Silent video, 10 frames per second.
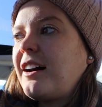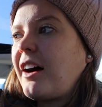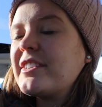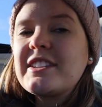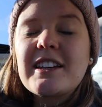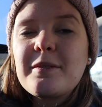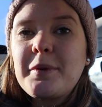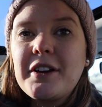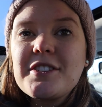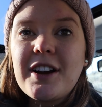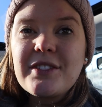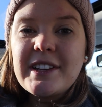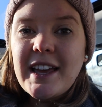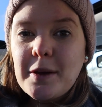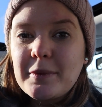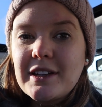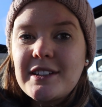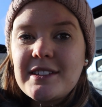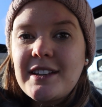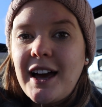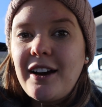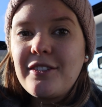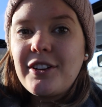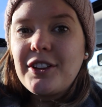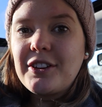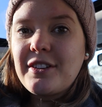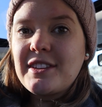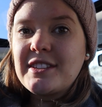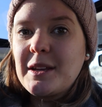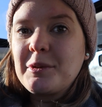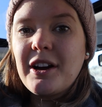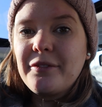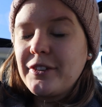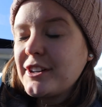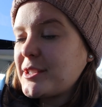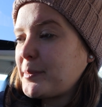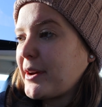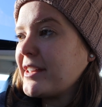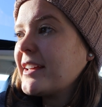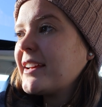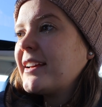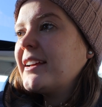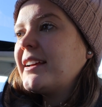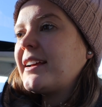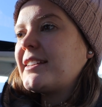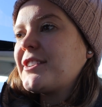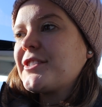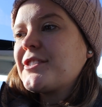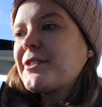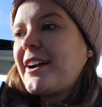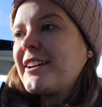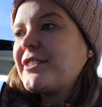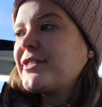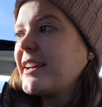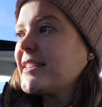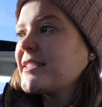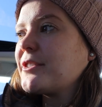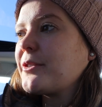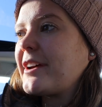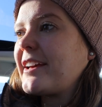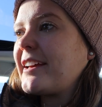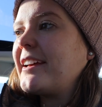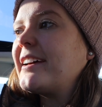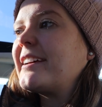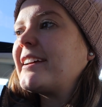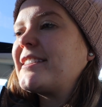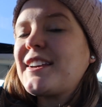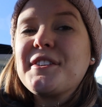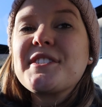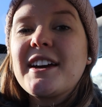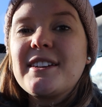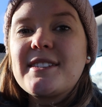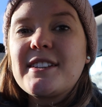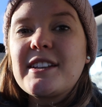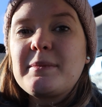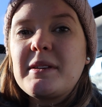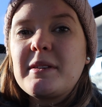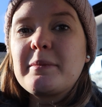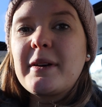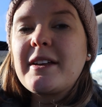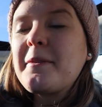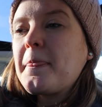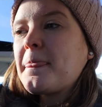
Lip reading: obviously compared to RV camping, it doesn't have a lot of the same comforts, but it's also kind of nice in a way. It sounds kind of silly maybe, but